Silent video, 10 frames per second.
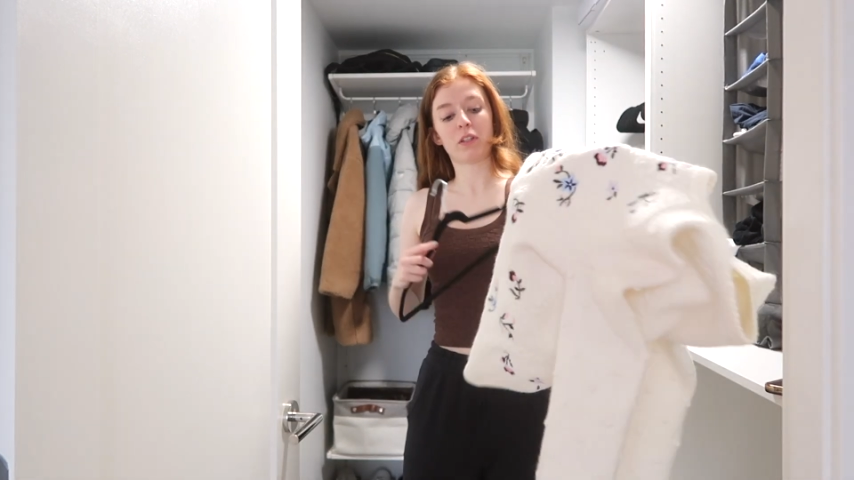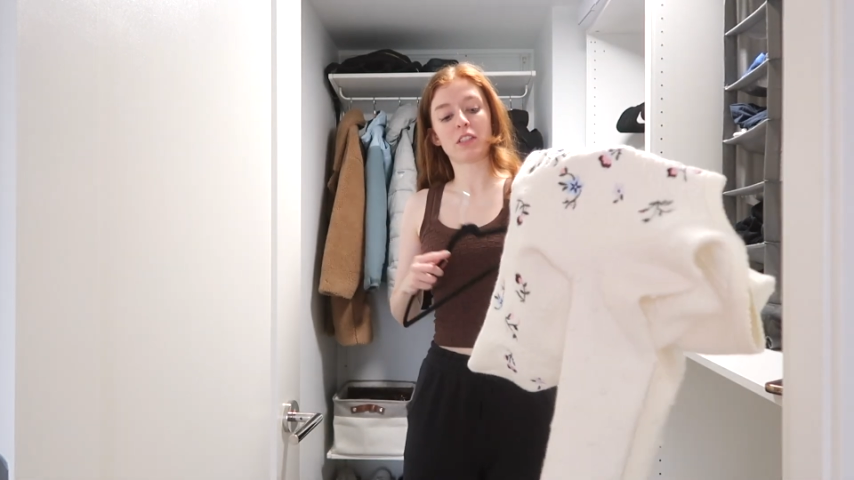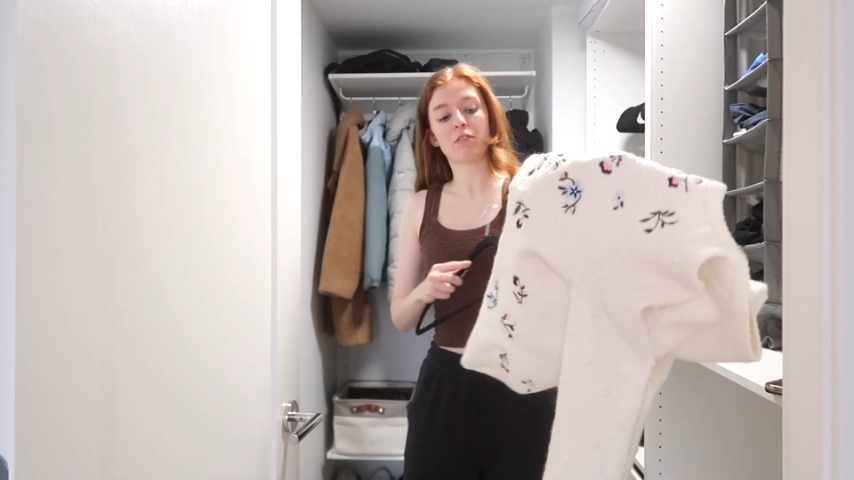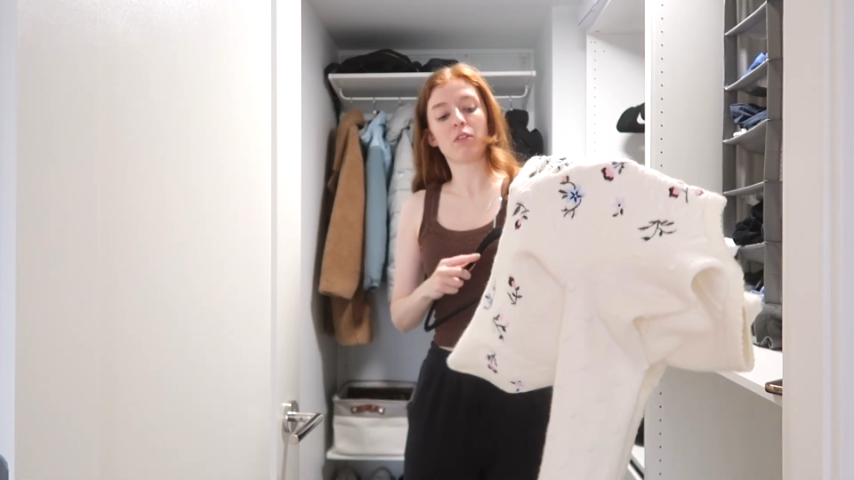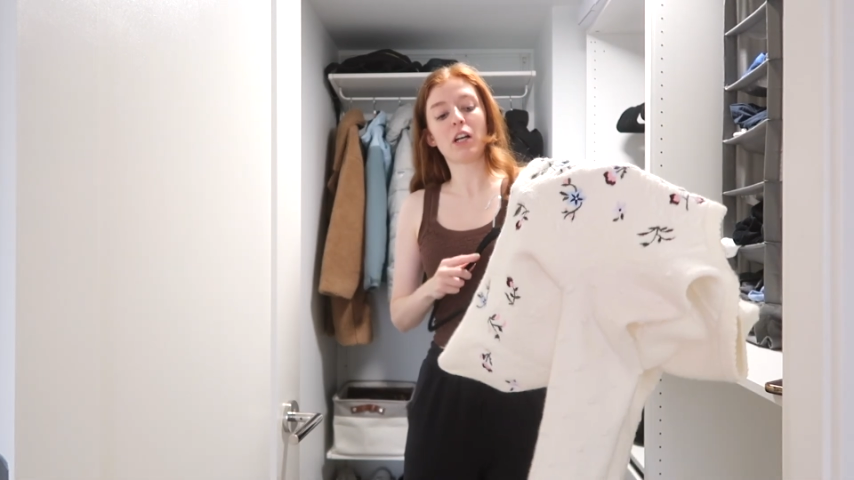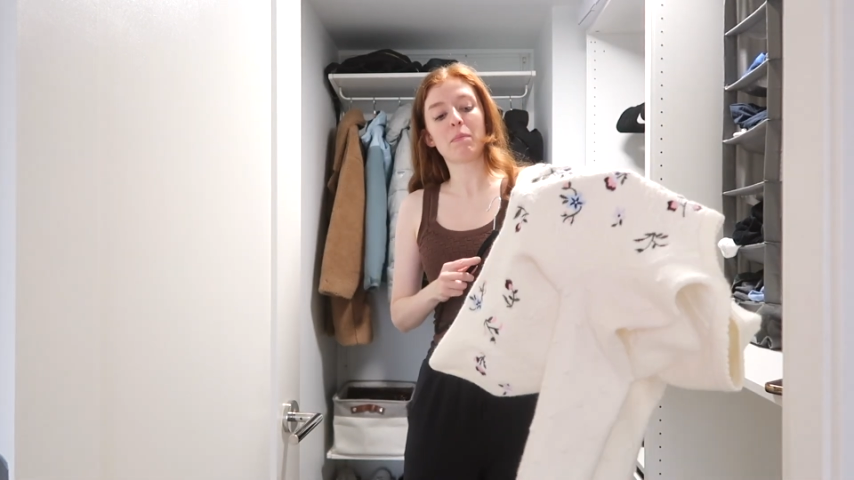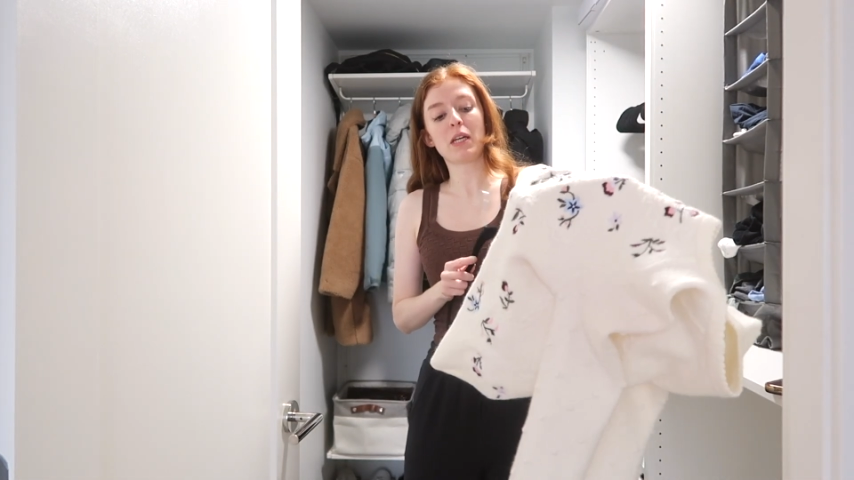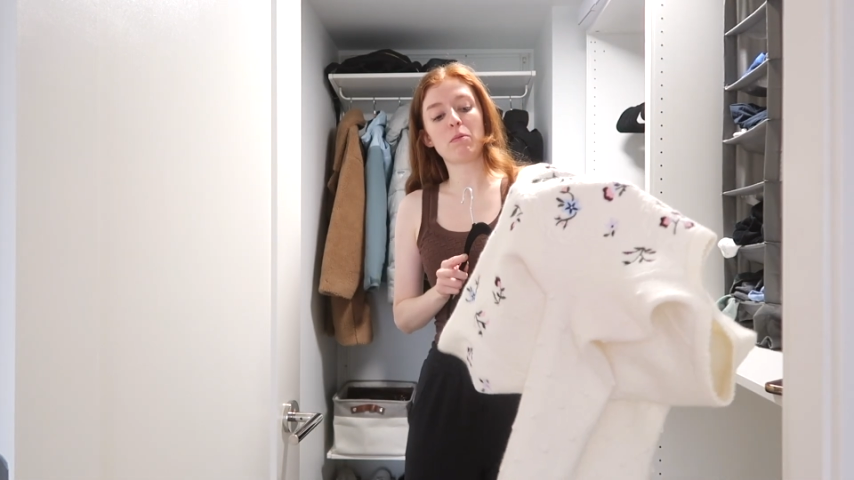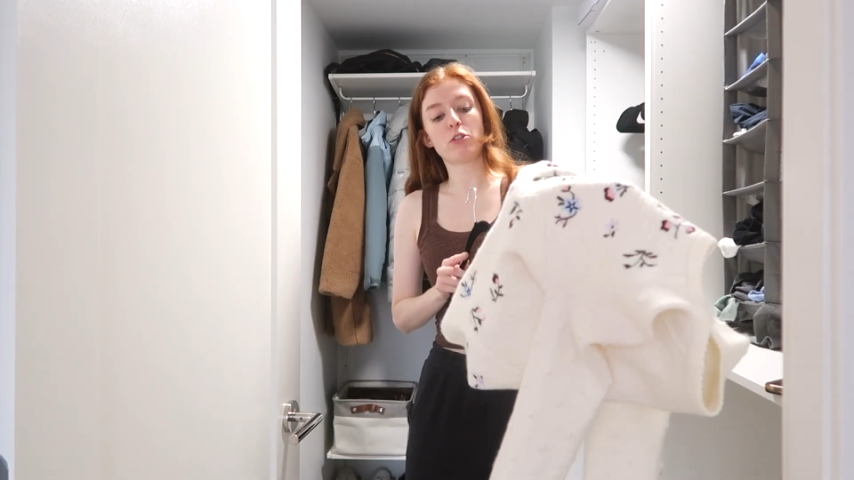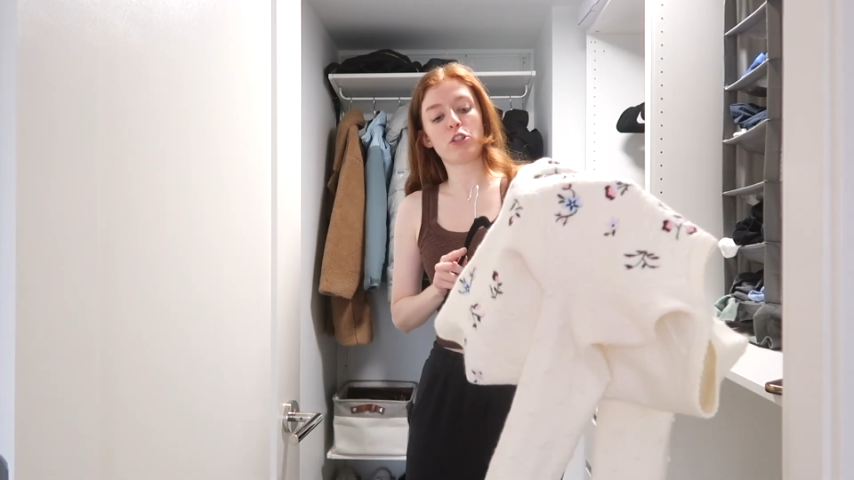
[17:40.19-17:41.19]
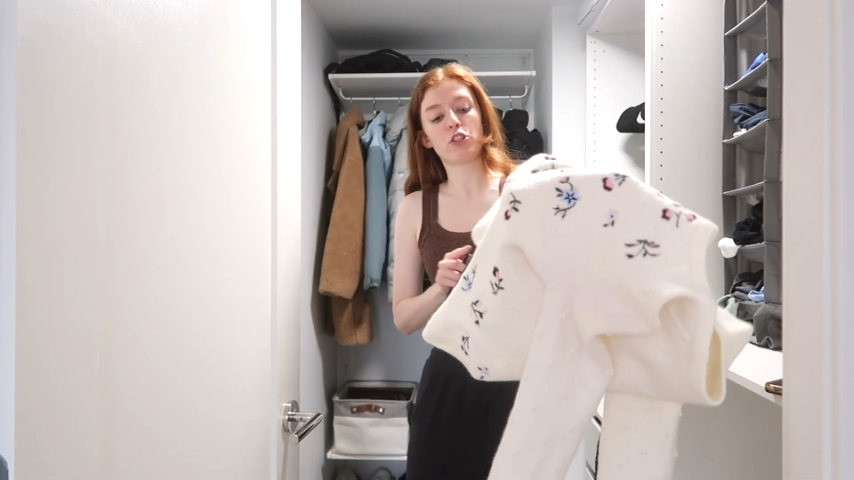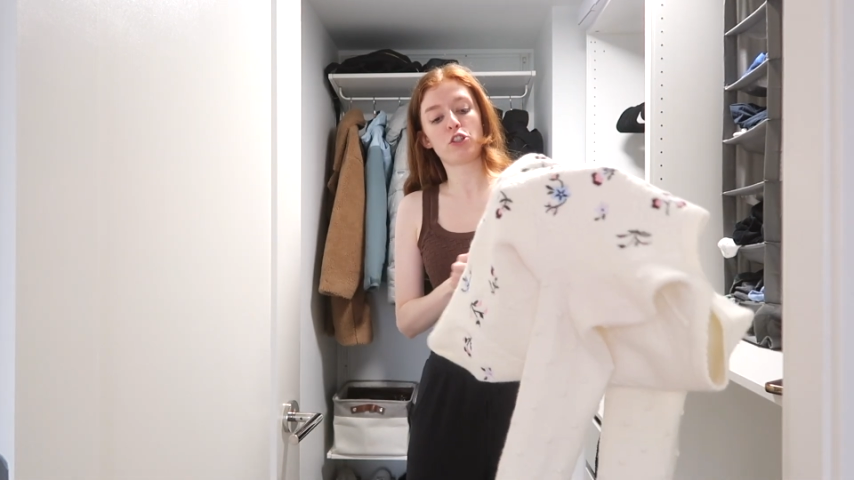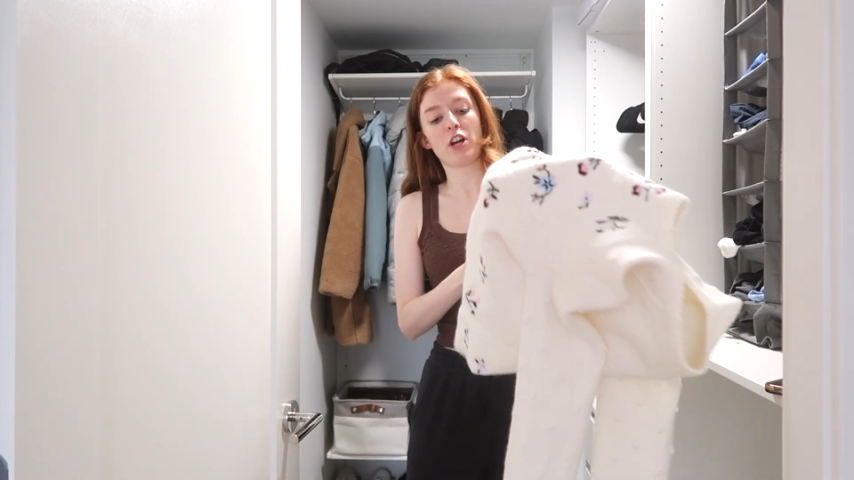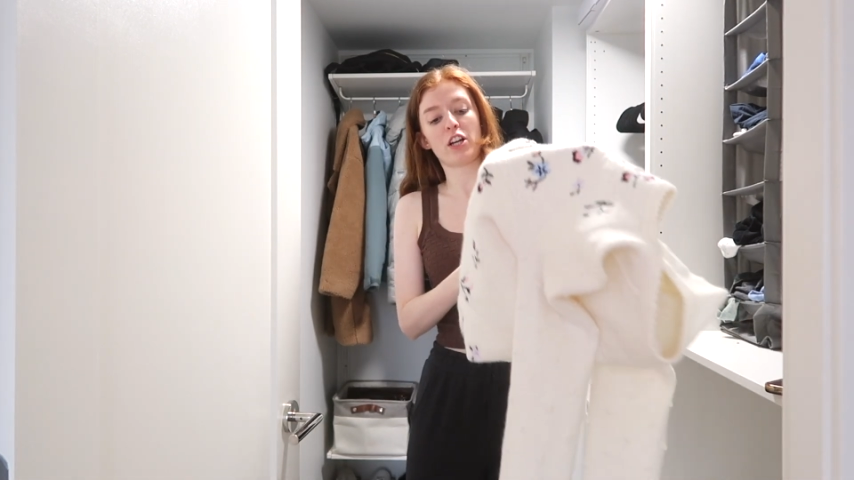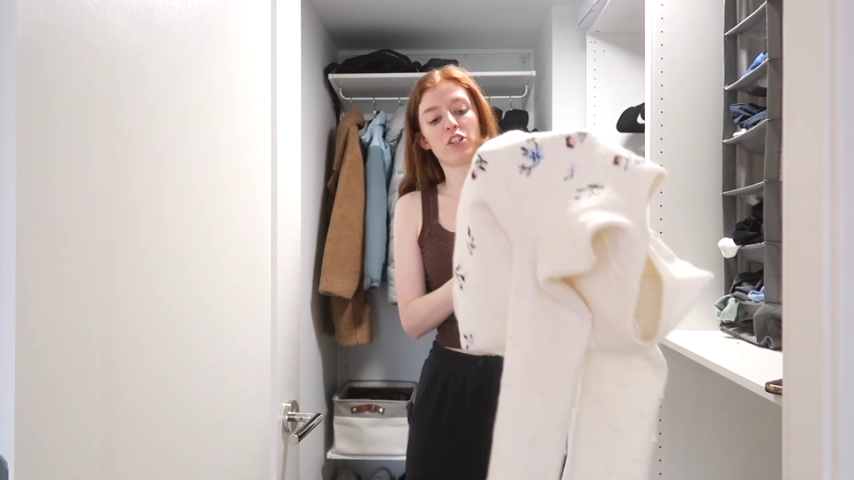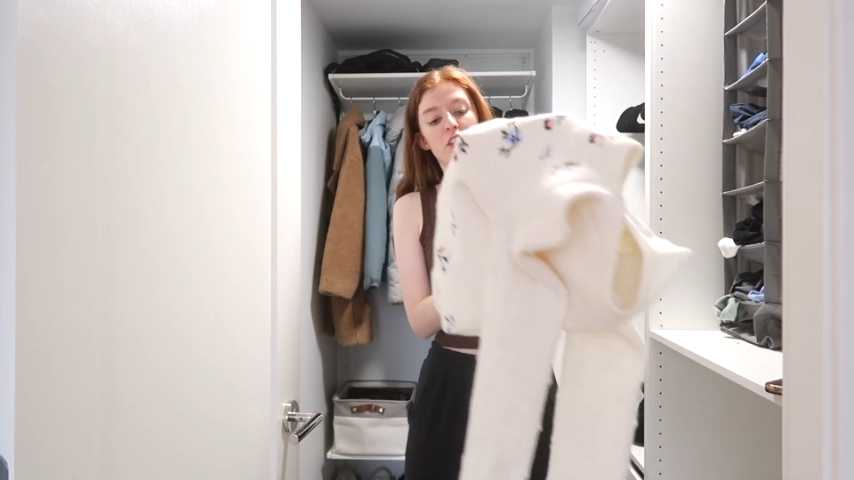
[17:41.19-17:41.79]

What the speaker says: because I feel like people just stretch